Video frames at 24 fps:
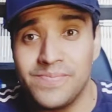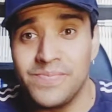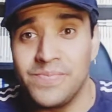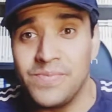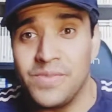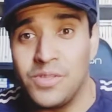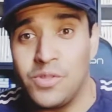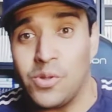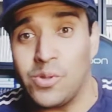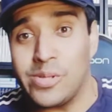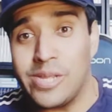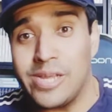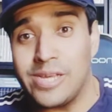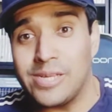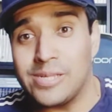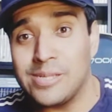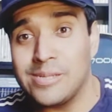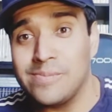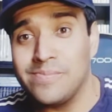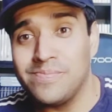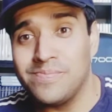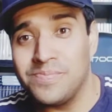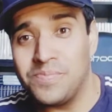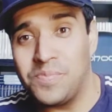those days,
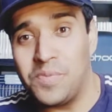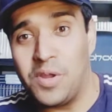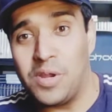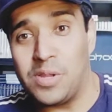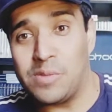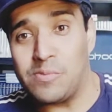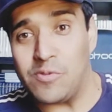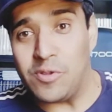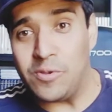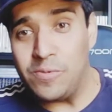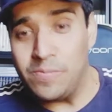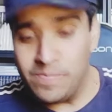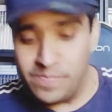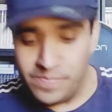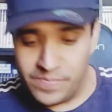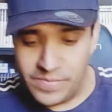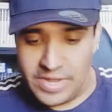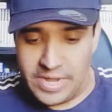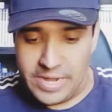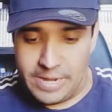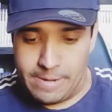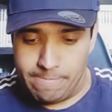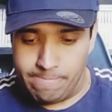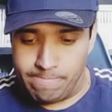to be honest with you.
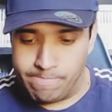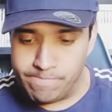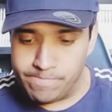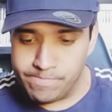Um,